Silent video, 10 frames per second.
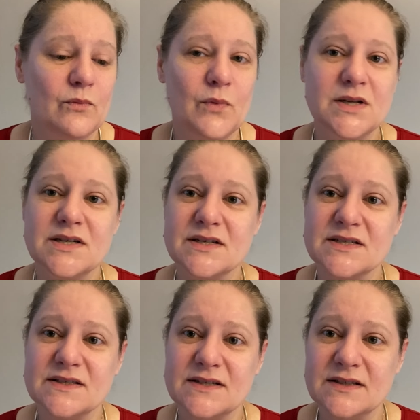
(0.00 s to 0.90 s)
which
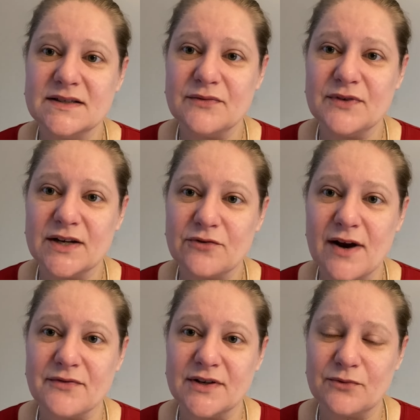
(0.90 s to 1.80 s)
is still definitely
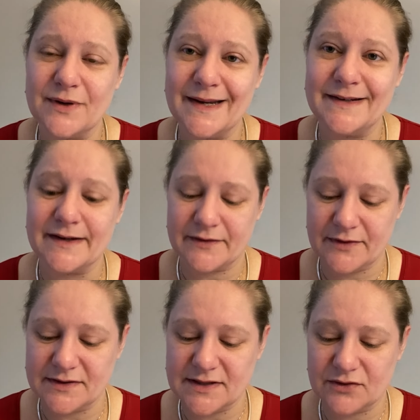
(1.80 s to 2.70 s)
crafting related and
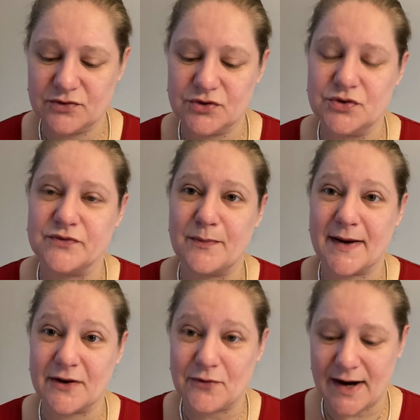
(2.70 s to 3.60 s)
things I could use for
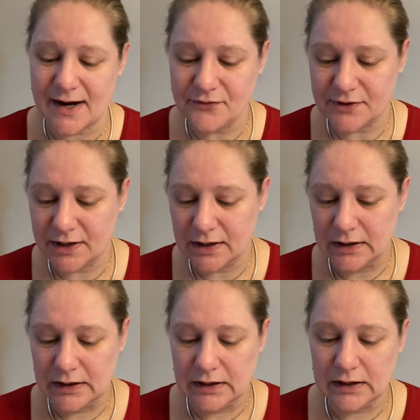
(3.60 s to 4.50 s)
my craft.
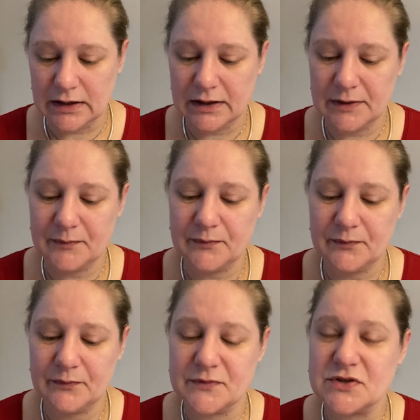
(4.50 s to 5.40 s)

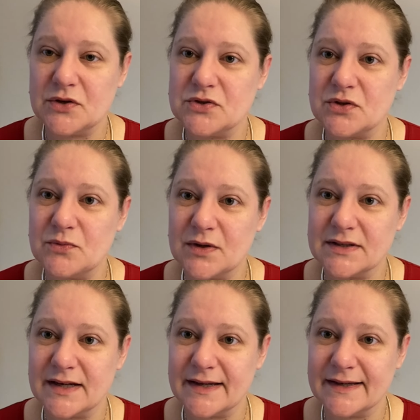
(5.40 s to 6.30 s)
So what
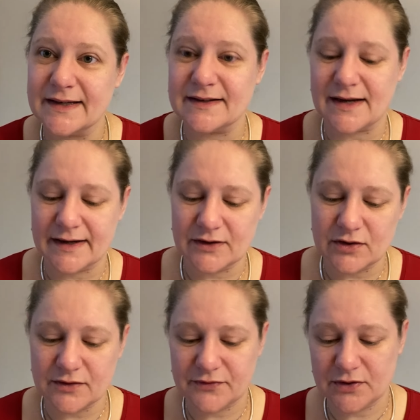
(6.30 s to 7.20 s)
did I get? I
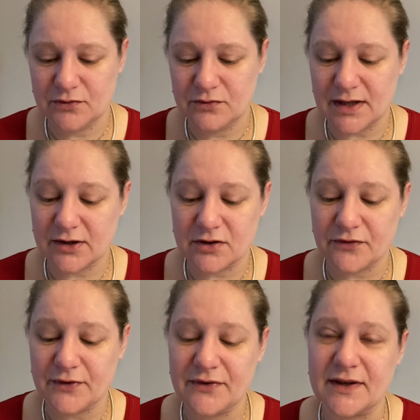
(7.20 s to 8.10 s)
got
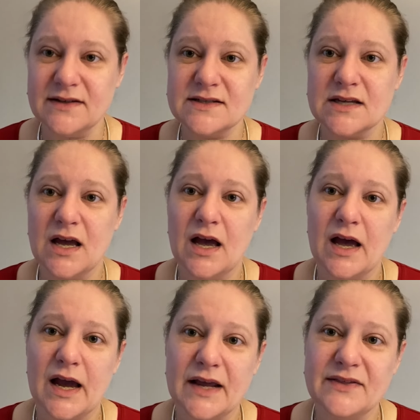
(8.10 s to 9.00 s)
three things,
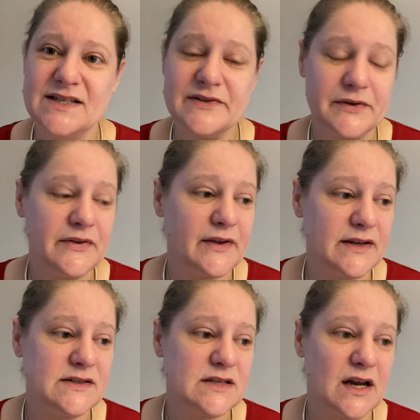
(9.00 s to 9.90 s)
and these three
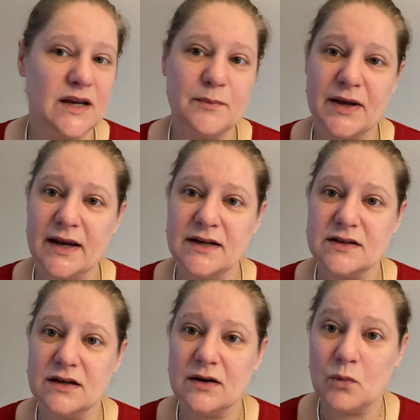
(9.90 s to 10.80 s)
things I paid
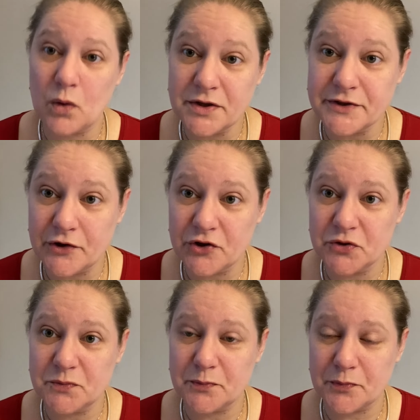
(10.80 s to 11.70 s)

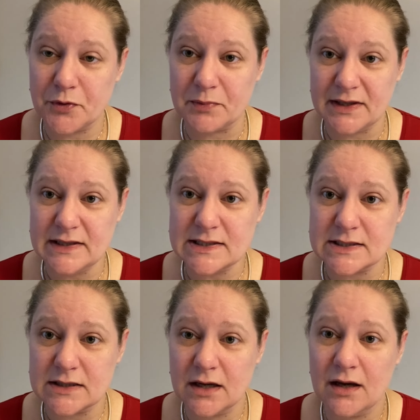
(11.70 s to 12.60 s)
€1 per piece.